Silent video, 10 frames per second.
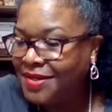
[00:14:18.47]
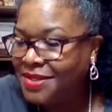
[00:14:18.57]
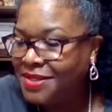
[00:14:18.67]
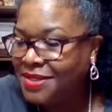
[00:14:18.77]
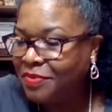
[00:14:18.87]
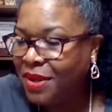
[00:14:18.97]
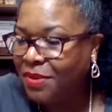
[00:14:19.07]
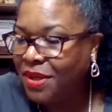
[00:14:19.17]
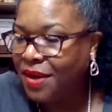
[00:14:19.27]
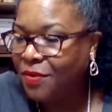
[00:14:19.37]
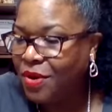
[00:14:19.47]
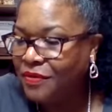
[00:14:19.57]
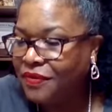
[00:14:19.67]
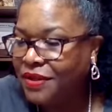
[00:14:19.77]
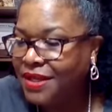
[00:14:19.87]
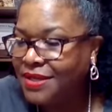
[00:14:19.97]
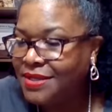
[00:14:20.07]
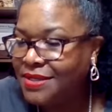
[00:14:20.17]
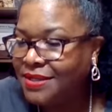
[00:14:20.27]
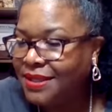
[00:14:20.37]
She says, baby, can't work for
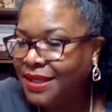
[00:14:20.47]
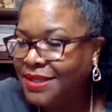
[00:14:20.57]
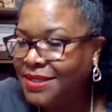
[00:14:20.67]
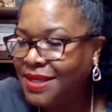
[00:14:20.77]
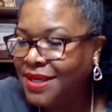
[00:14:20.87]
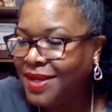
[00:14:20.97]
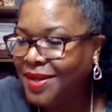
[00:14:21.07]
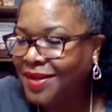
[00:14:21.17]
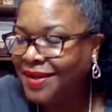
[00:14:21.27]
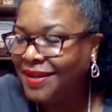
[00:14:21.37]
this. Indeed.